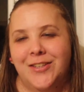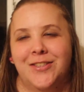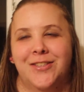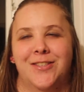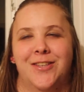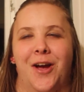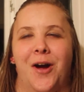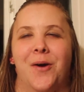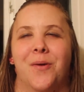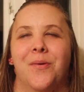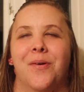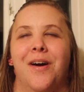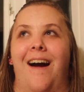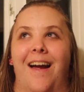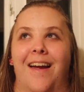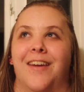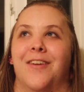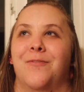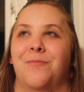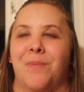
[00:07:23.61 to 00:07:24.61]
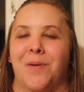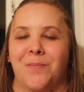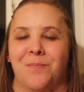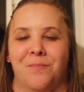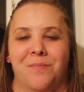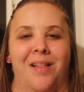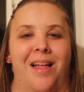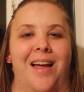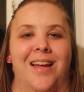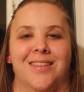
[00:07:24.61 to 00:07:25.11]
So I have been
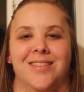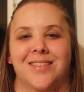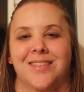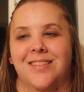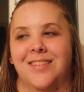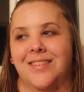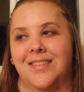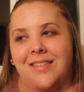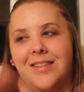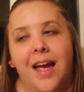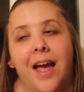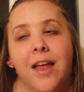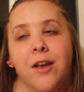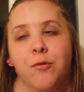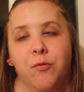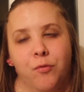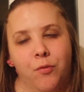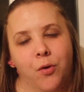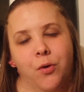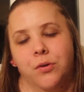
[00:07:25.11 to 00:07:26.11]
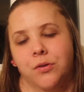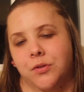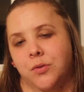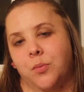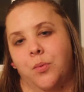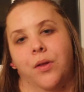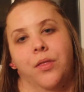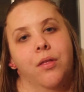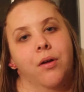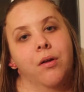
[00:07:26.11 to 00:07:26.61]
blessed
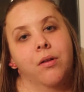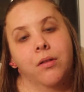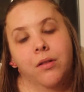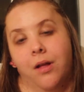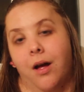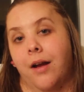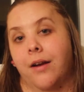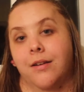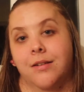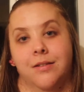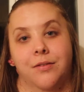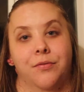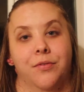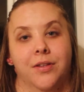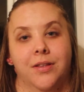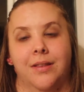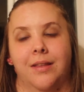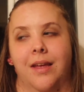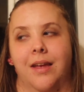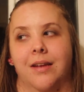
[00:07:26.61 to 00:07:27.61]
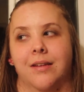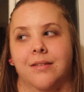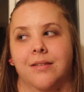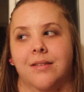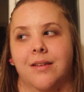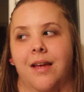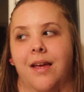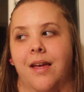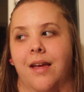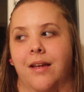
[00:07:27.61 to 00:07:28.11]
tenfold with a lot of different
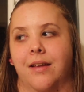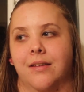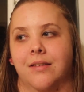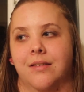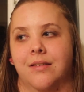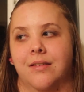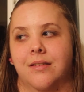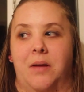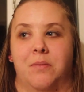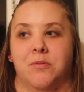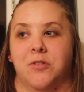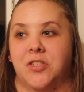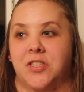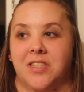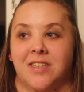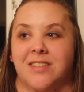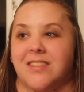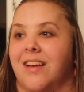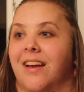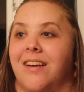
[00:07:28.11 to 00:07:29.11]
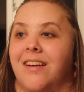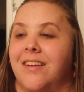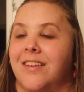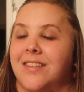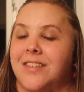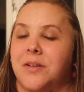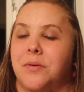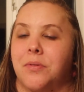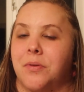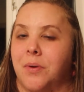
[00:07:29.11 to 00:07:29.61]
things, and I'm just excited to
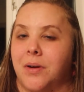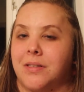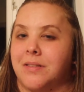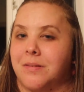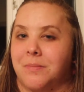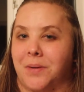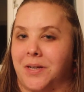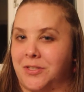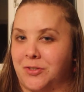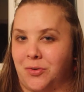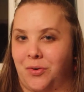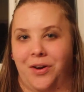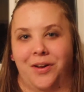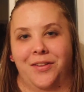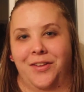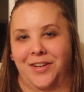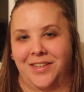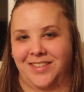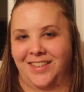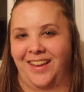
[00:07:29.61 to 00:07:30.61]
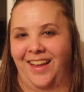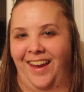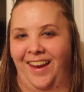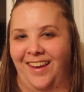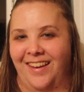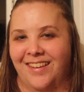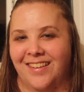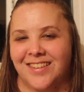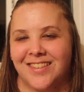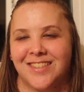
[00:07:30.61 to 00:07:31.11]
see what the rest of my story looks
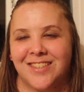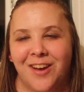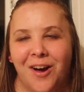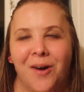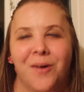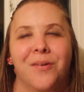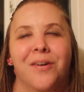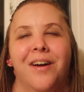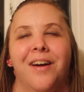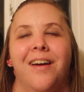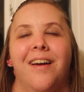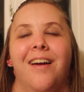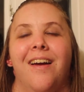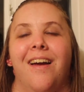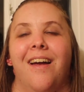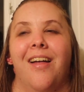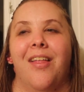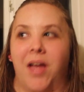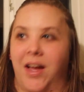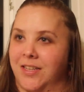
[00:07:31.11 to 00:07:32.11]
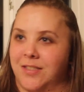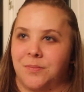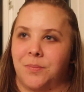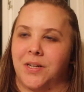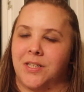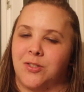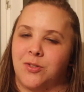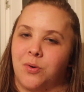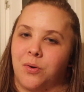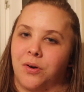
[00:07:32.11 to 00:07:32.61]
like. So that's
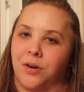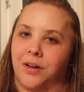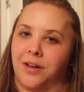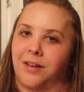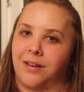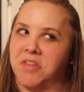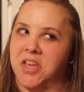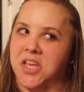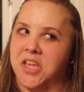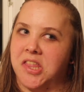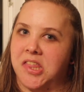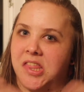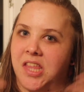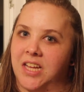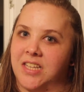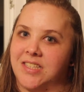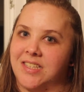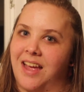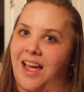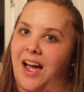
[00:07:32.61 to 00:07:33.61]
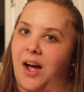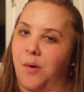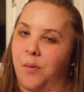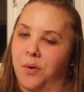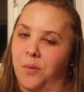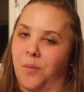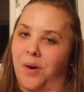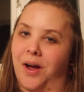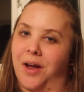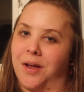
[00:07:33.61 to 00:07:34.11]
my story. That's how
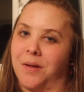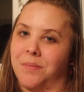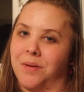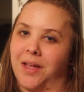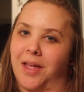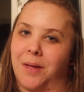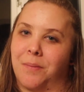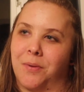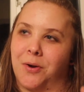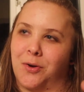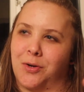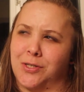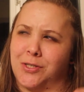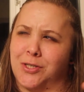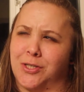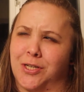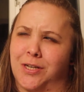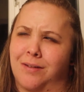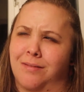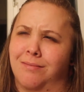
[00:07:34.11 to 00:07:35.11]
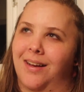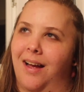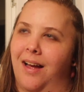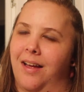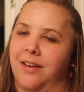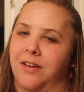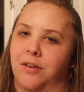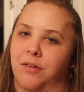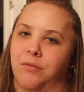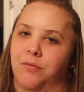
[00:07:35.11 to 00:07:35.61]
and why I became a Christian,
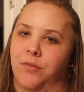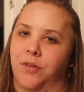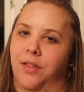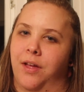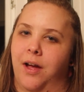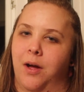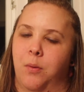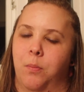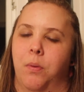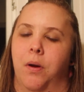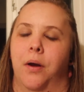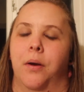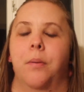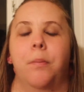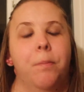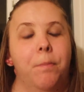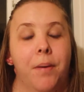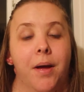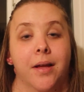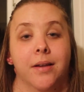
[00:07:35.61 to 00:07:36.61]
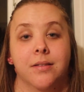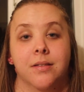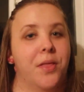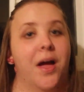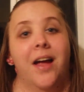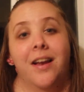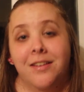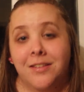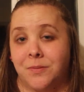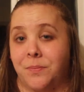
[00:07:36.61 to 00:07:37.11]
kind of, for the how part. But
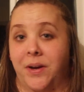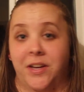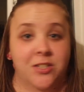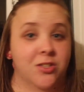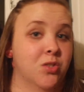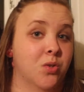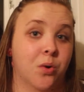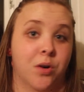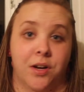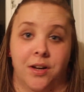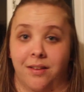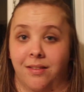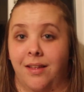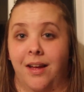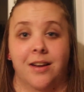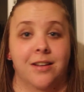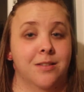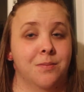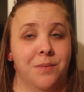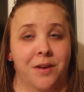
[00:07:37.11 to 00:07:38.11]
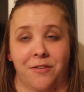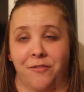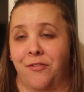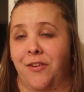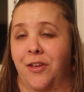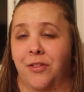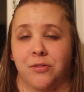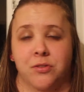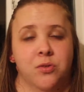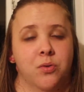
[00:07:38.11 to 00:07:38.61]
that is my story. That is my
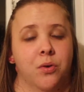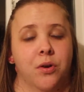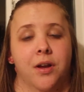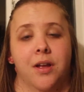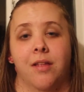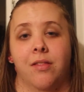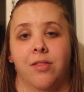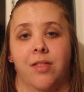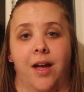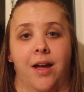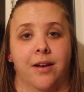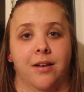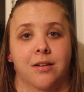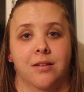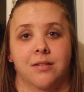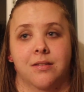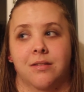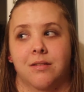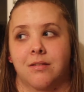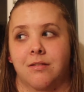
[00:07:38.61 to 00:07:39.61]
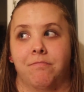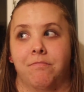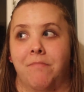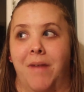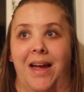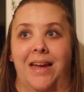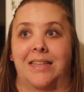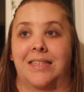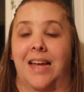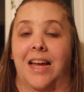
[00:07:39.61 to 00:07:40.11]
faith story. That is
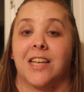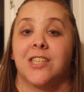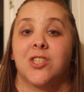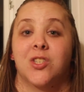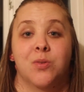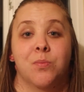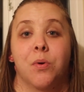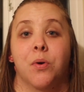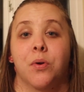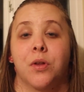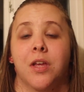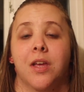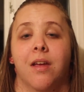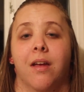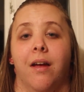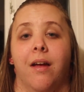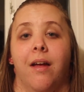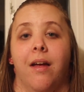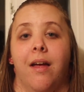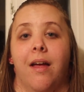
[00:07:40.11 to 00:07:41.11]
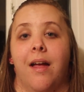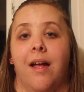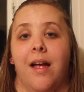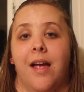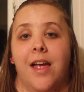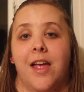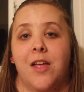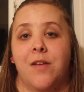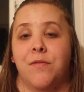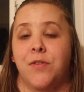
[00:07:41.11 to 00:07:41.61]
my testimony.
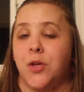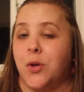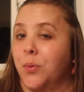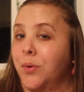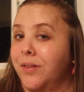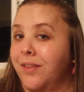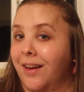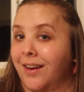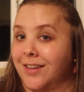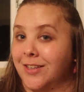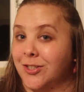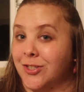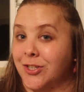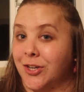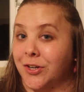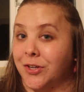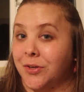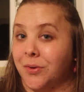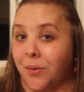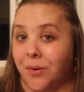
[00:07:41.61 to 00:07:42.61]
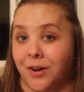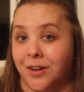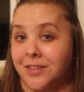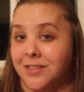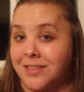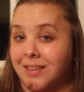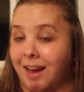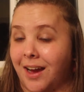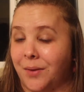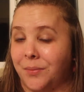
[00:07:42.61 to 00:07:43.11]
If you would like to share
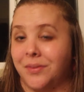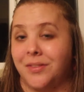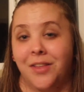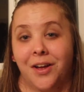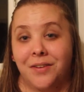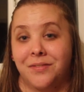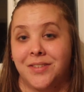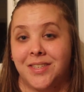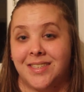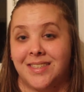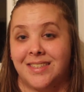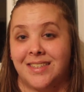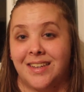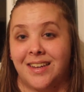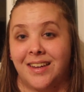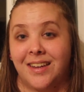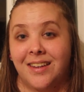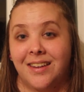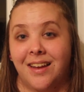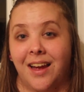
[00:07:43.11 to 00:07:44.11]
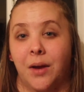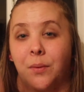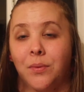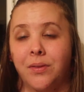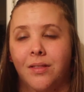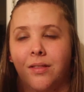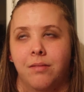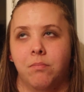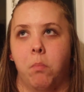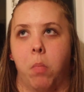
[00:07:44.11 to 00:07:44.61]
yours, I would love to see it. I
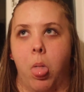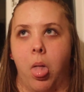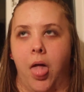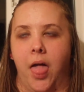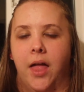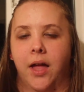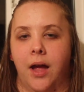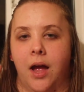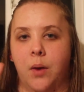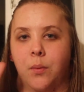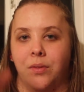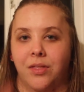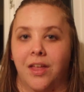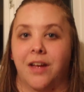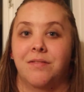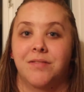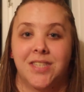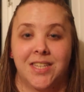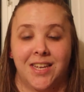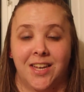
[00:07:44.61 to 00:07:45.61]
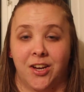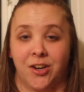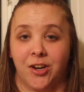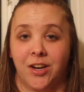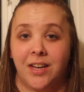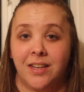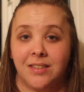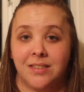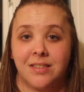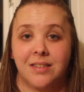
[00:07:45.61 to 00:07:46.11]
would love to hear
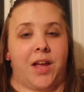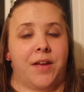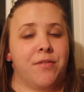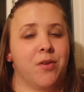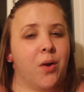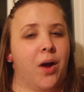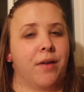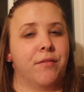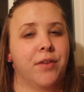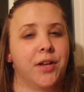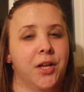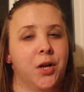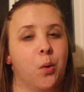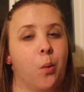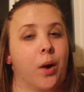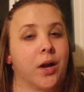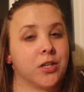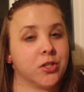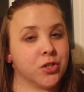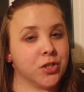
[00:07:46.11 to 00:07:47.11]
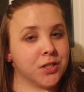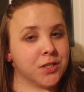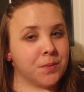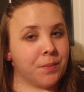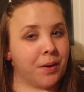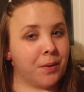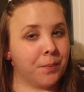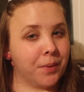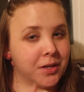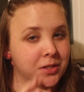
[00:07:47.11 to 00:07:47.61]
it. If you have any questions
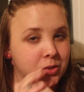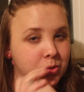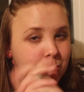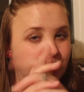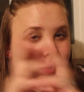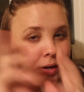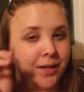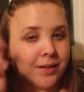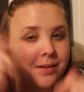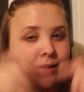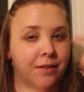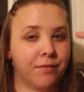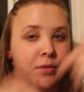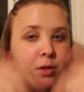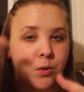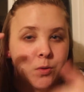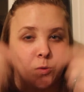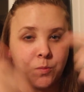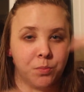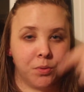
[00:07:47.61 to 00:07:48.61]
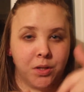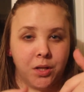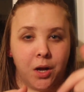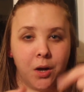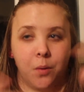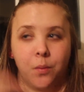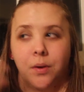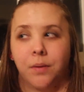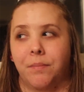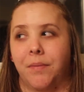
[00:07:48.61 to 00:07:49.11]
about my story, leave those
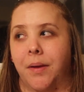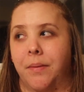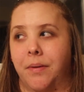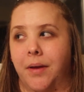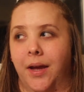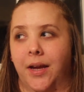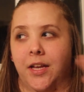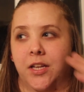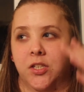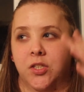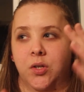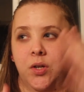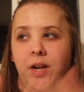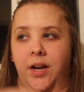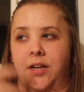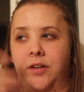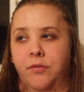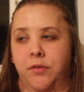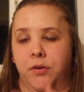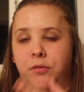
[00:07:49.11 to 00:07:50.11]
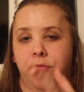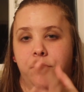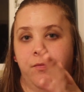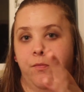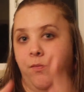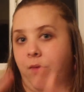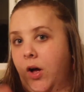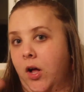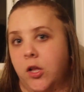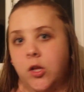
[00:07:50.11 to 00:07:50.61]
below, and maybe I can do kind of a
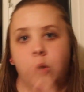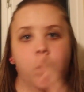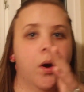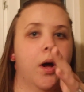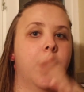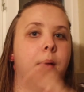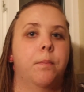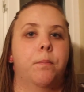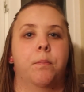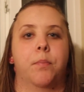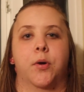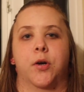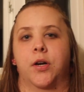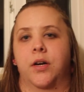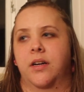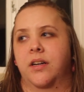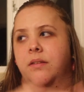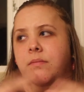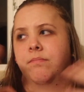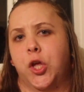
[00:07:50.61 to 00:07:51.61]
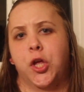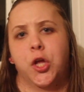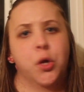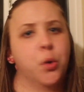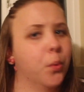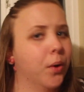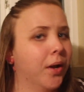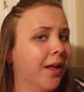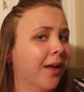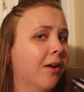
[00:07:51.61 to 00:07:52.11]
follow-up or a
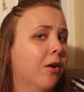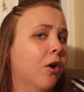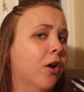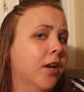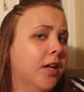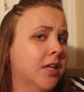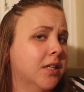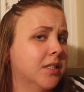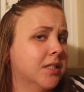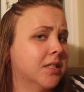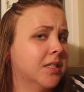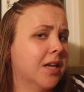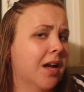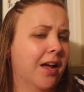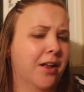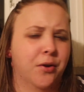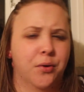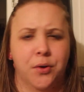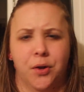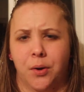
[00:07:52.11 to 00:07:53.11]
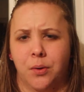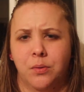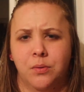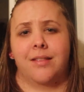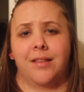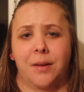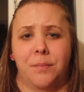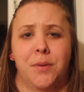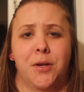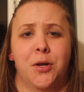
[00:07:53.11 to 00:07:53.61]
Q&A on it. I don't know.
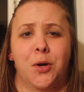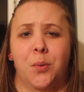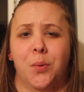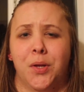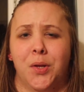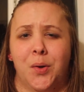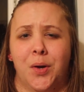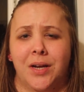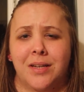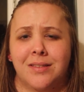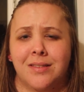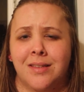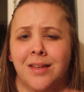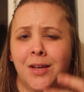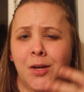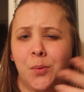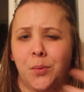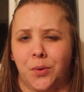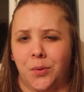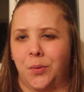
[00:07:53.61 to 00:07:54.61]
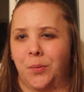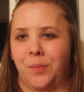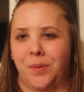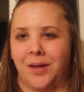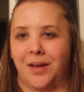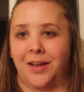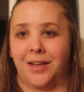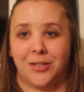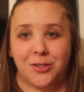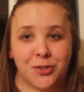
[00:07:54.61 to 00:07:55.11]
Let me know what you guys think, what you would
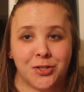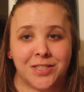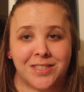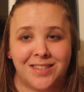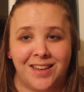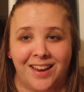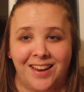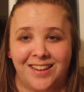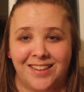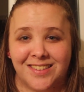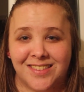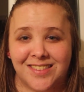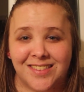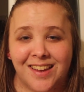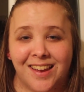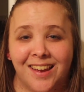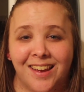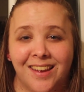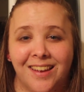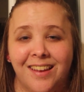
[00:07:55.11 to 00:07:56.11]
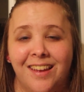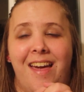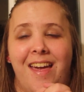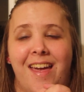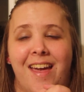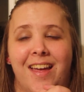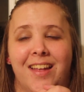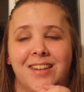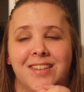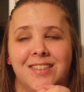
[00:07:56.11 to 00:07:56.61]
be interested in seeing.
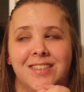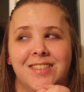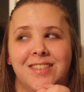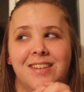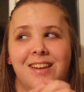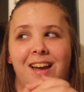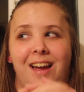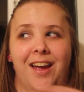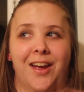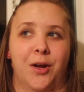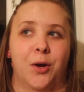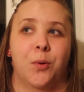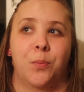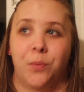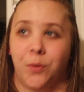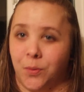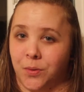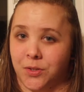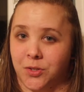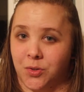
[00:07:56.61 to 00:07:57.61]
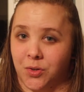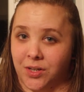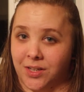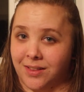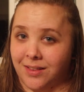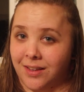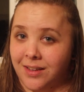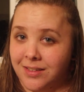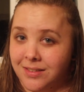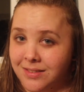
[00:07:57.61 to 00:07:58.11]
And I hope you
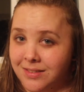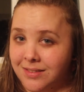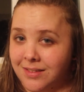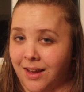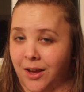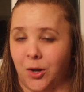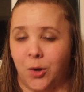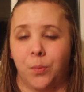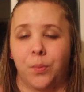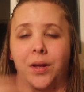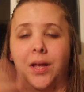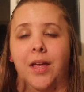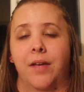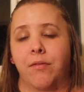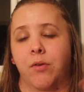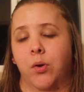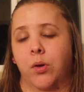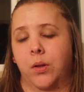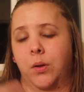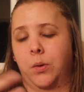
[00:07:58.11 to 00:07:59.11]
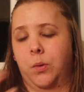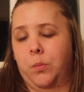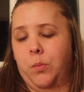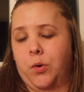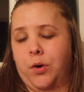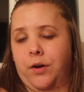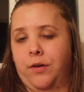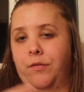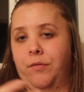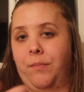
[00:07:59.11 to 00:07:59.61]
enjoyed this. I hope it gave you a little
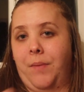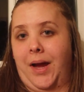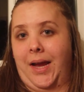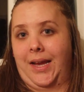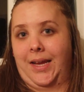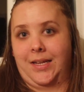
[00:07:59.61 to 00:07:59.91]
more of my